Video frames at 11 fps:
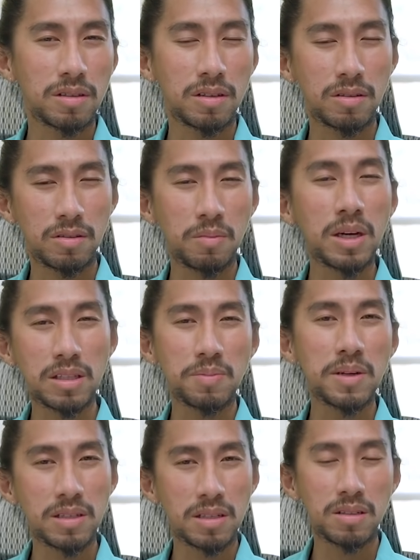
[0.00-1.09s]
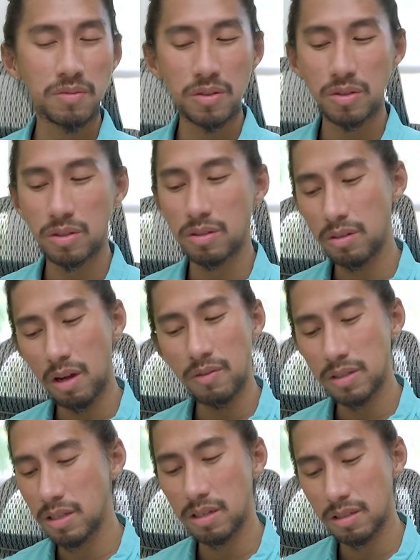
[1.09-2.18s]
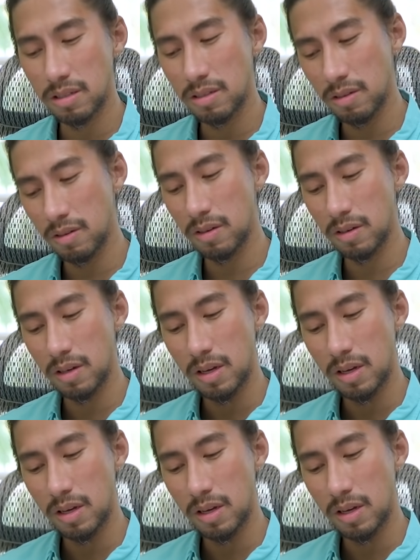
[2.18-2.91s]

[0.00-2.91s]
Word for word: You know, you might experience this in the future. You haven't seen this, okay?